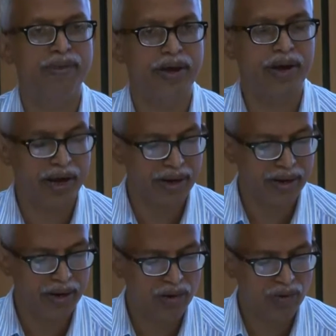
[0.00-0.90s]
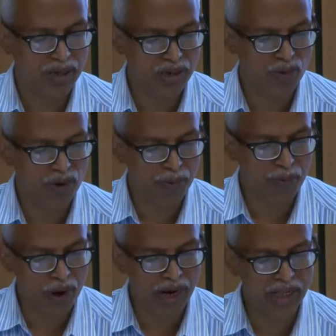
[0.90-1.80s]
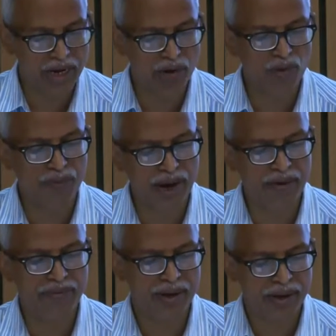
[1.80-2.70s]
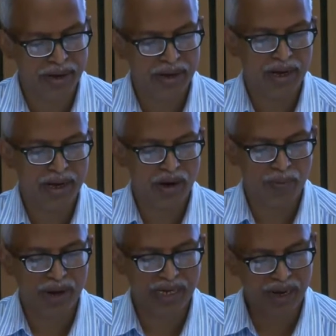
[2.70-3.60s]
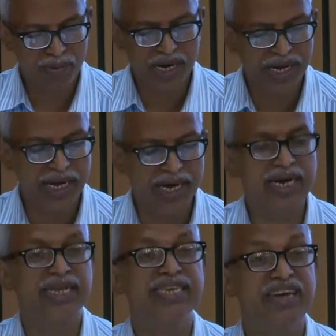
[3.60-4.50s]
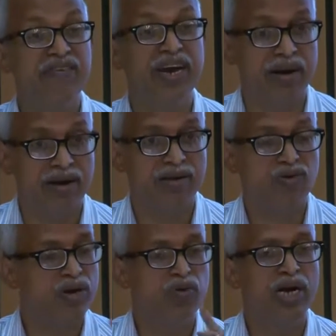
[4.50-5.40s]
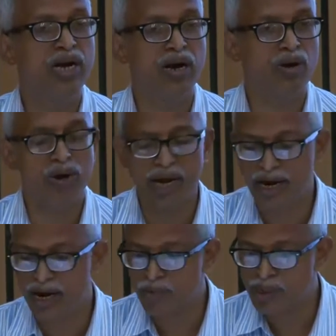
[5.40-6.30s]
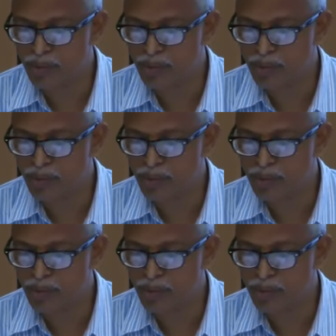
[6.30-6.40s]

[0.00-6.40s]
right 101.325 kilopascal but here it is given so you need not to take atmospheric